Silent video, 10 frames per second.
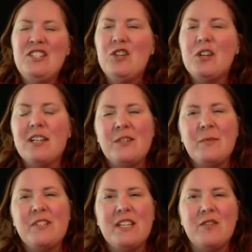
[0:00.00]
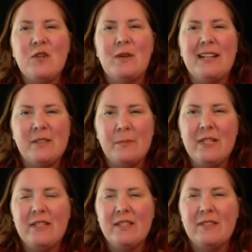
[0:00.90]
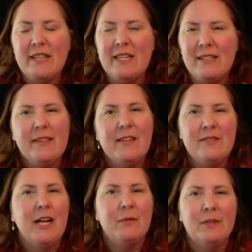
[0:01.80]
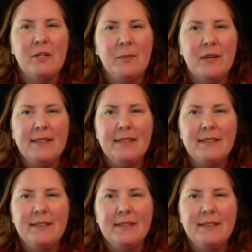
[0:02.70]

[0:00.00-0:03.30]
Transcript: Do your founders give you recipes of things that they've done with your bread?